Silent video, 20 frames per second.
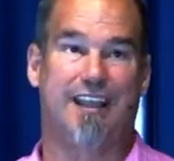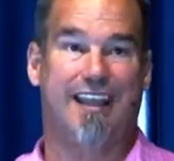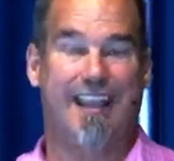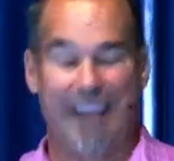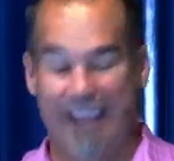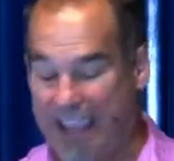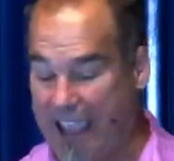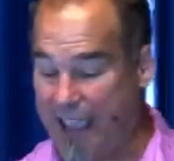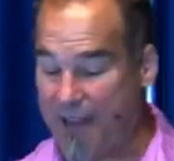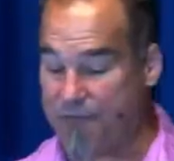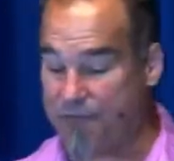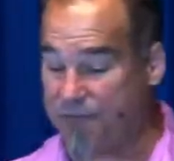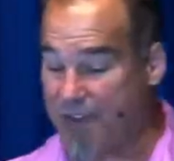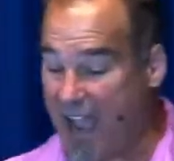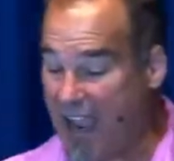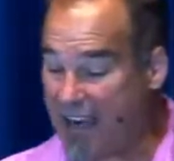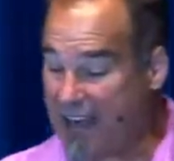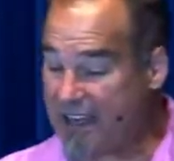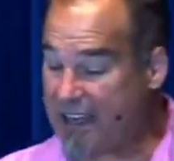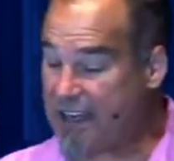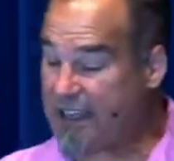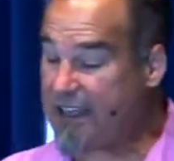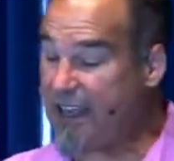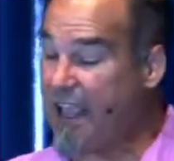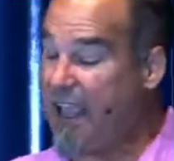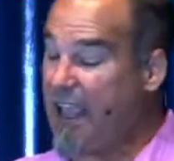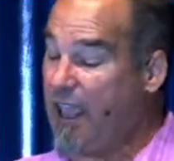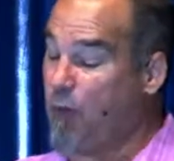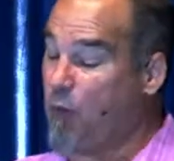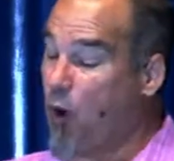He can't find it.
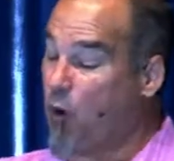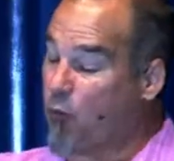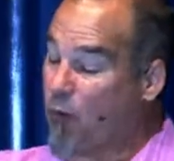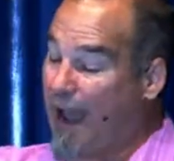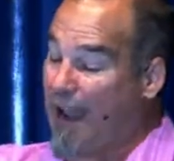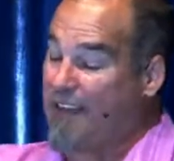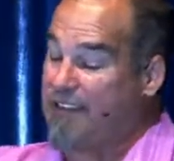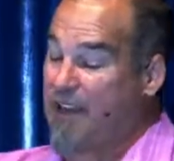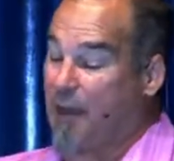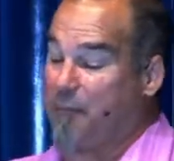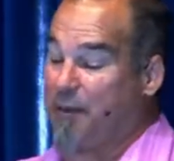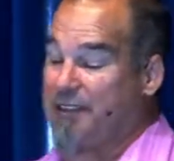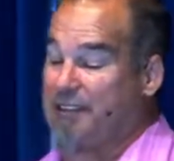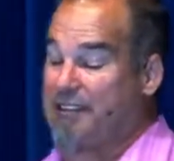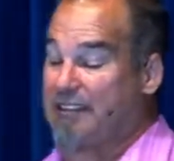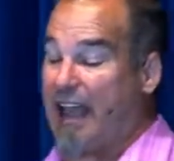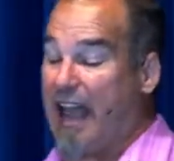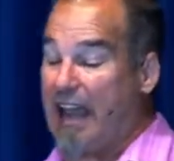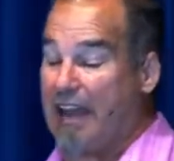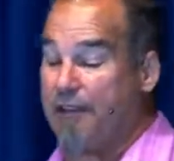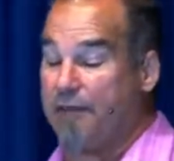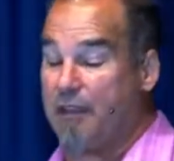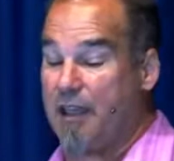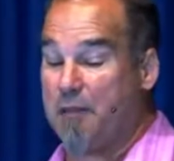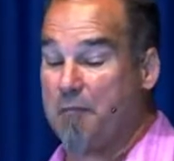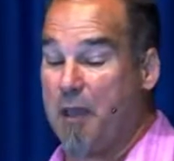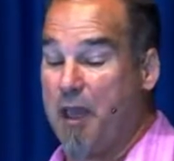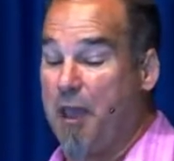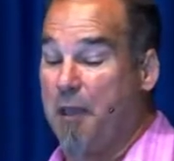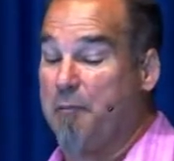It won't rise up inside of
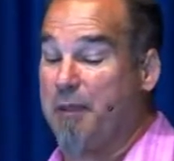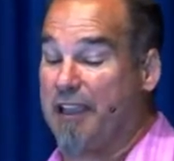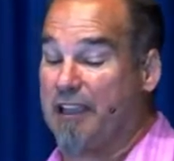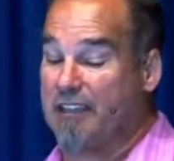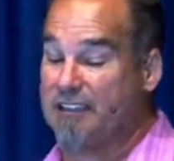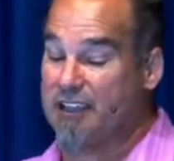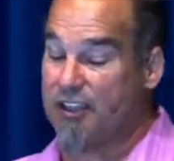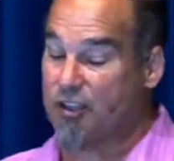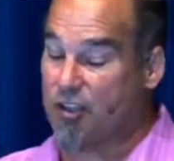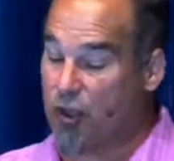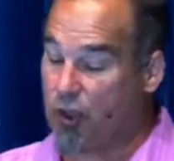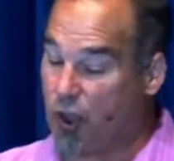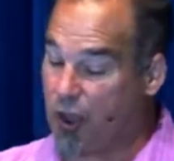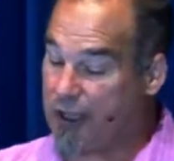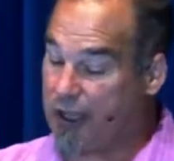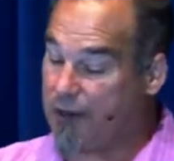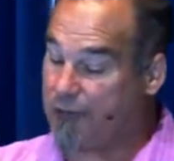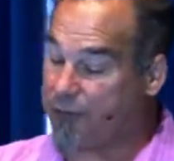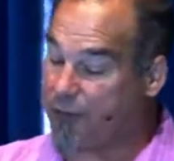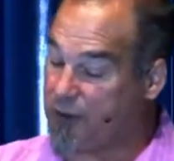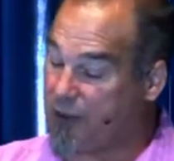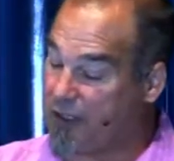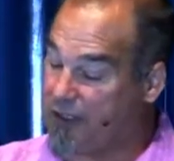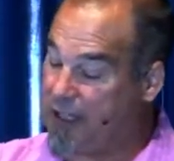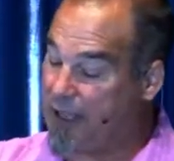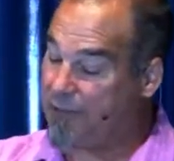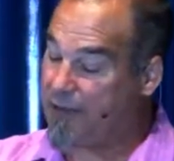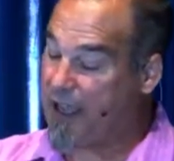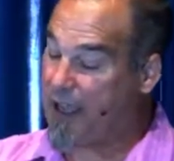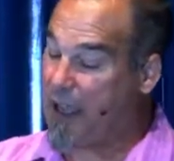him because he's looking for the
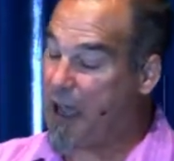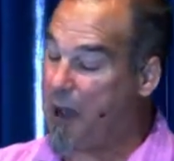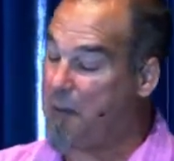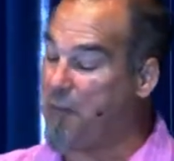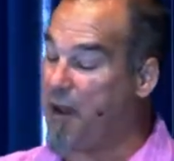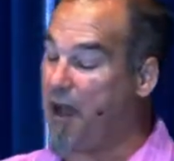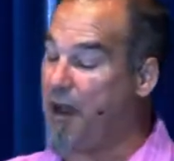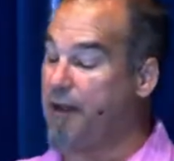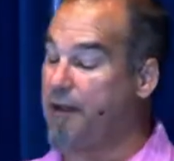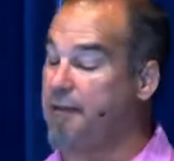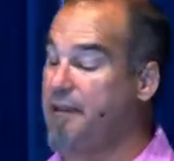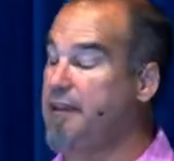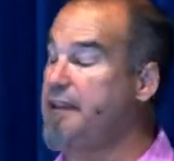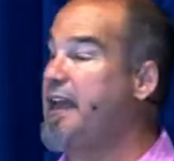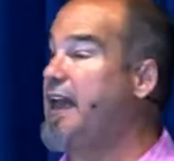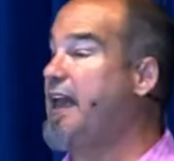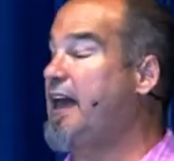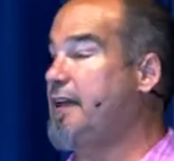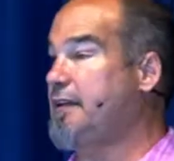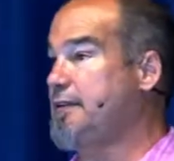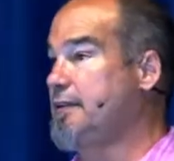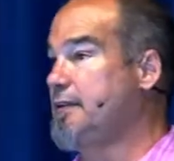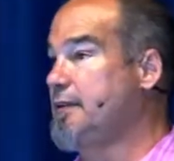living among the dead.